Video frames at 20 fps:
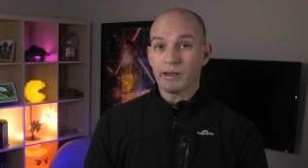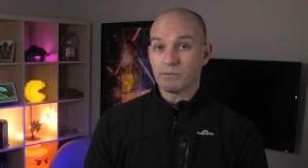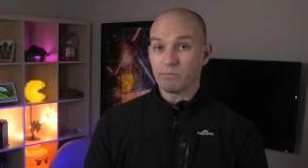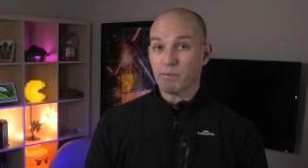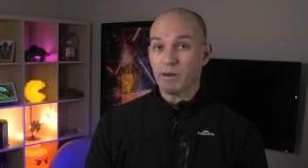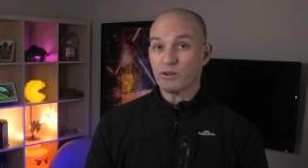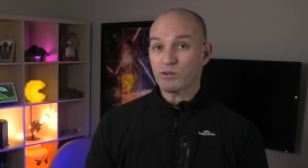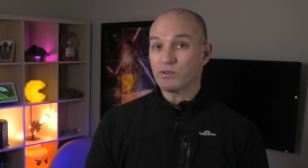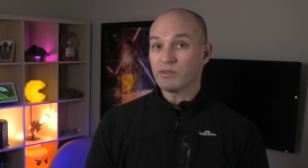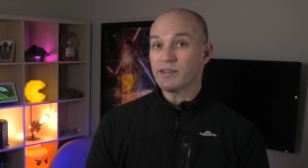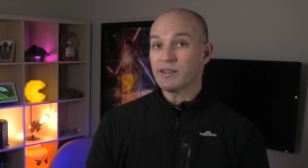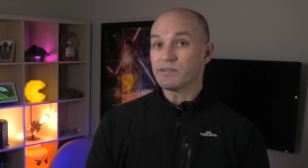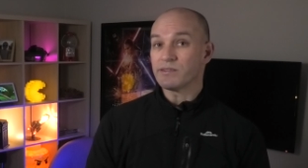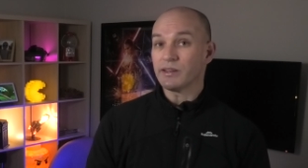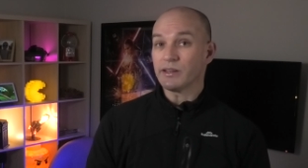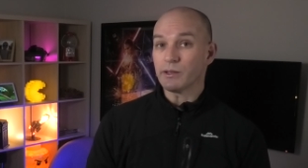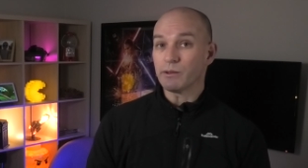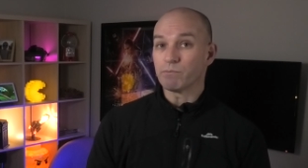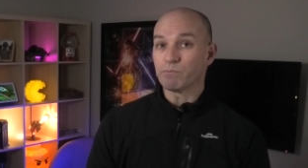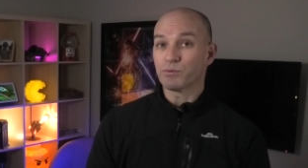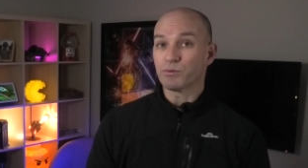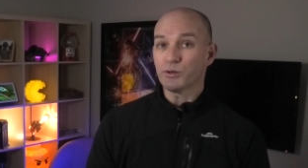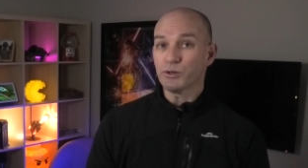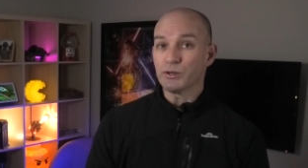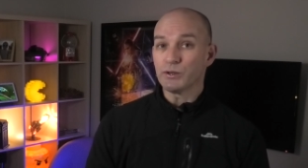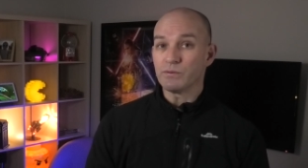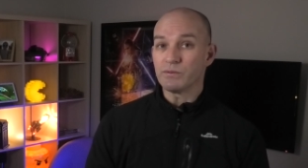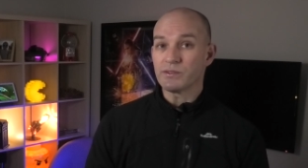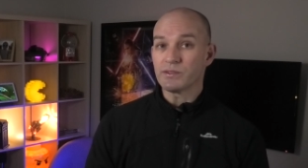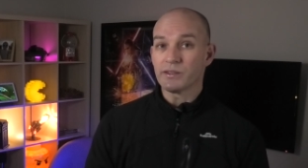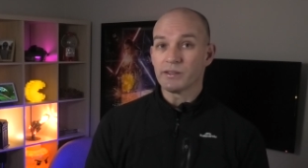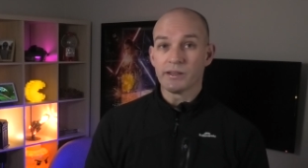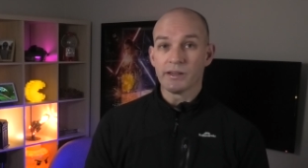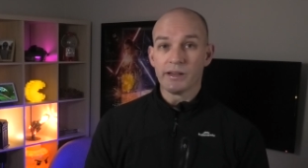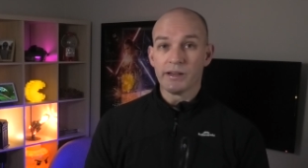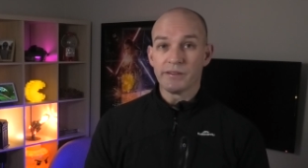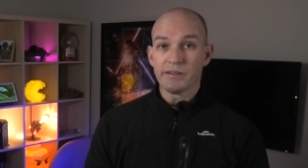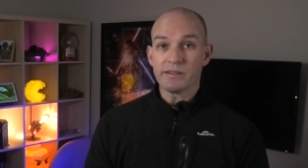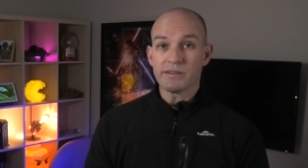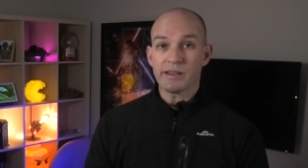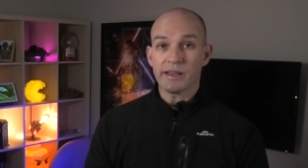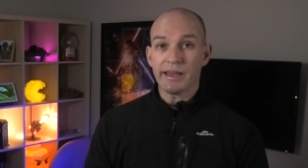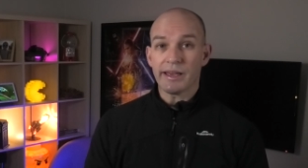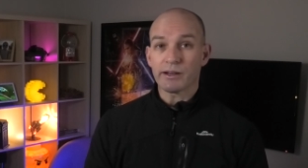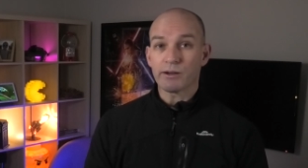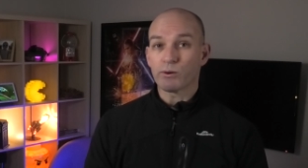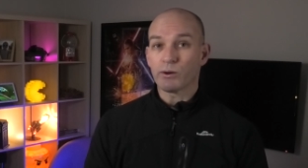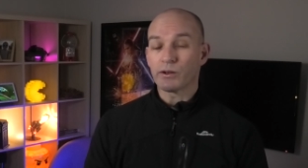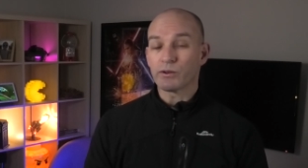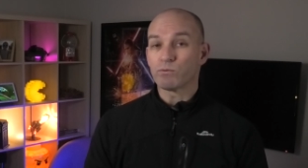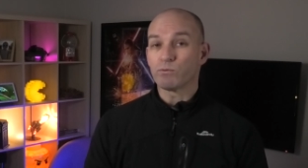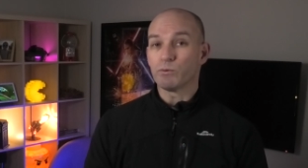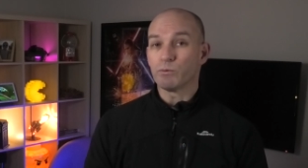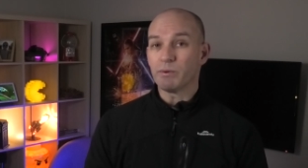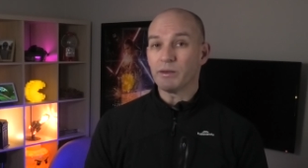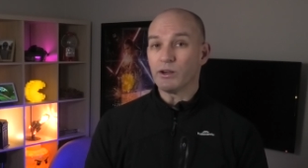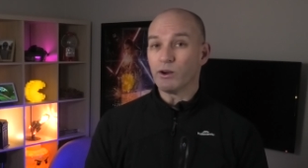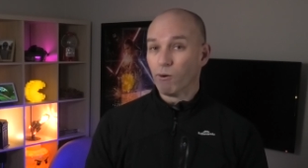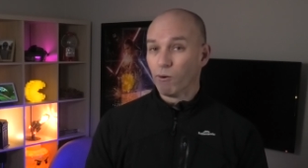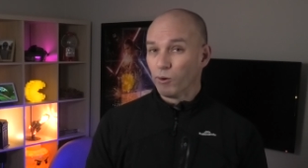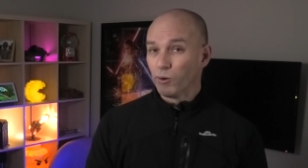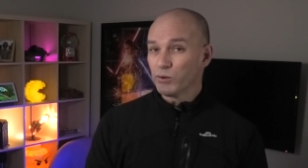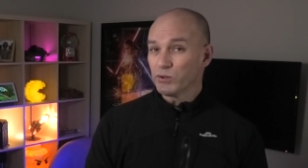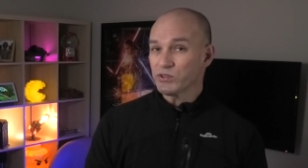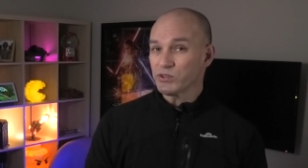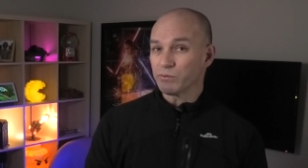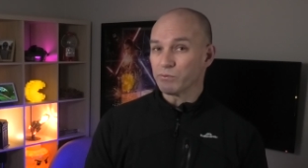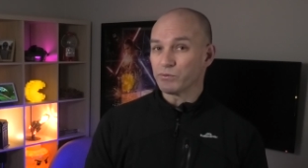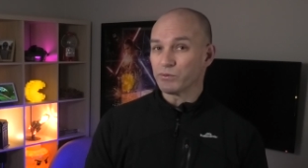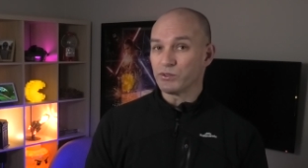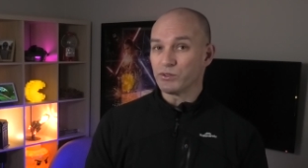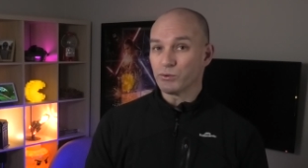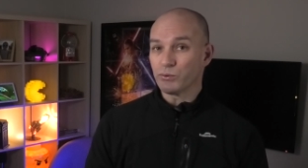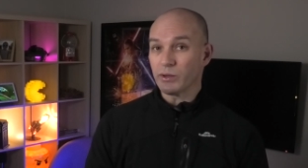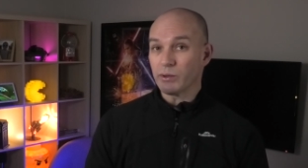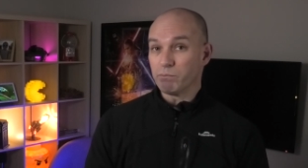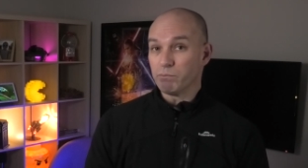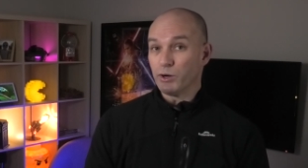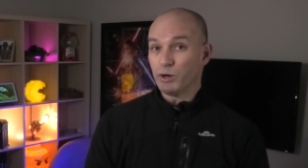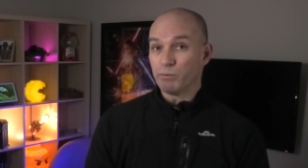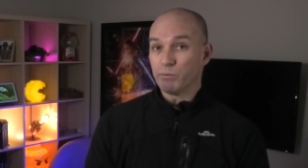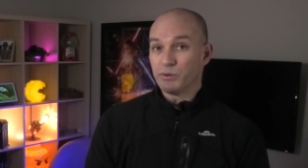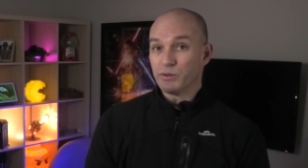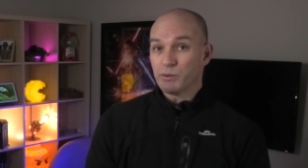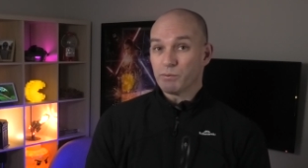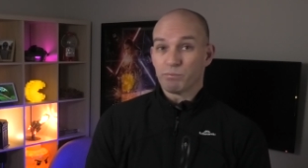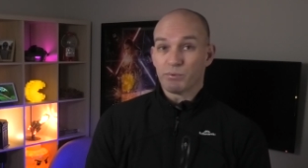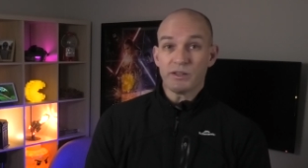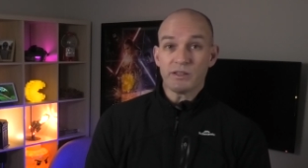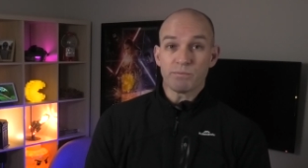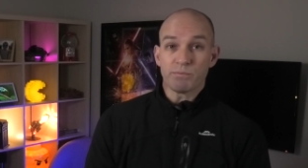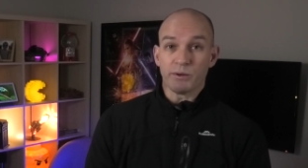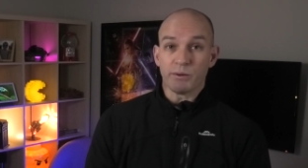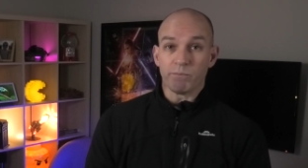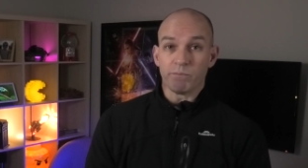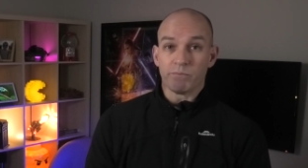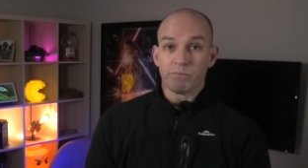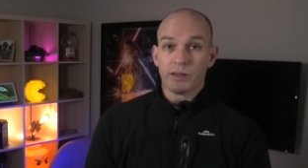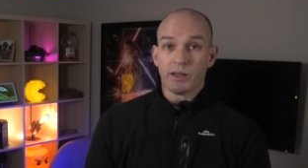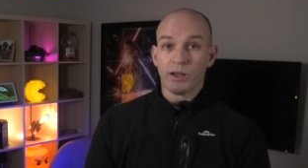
battery density improves, this aircraft will be awesome for doing Melbourne to Brisbane,